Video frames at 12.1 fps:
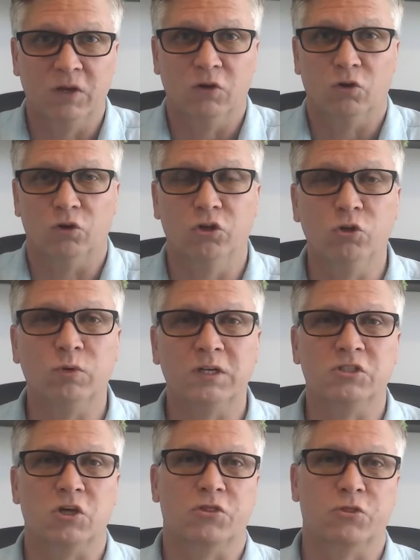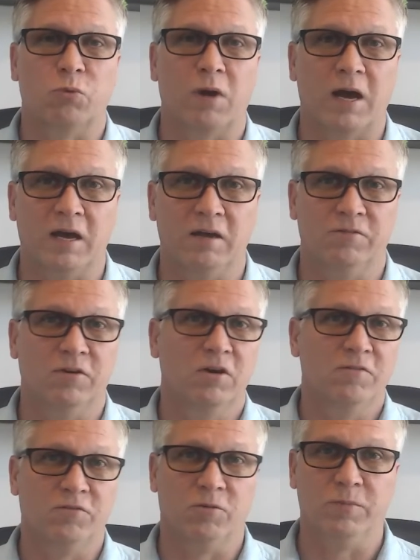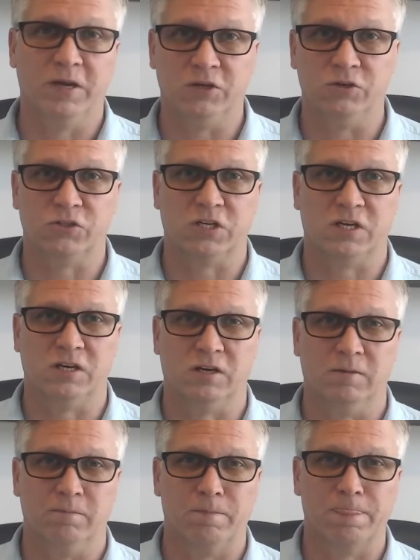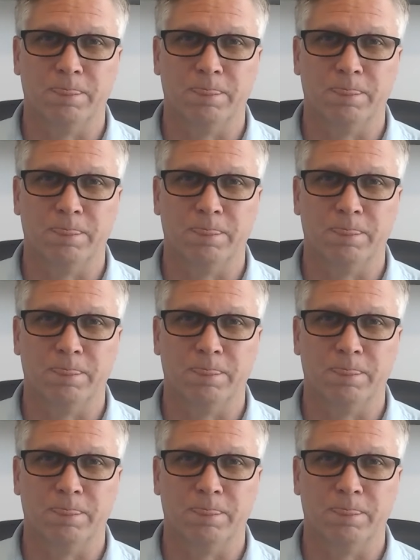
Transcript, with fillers: or do you want it to thrive for many years to come?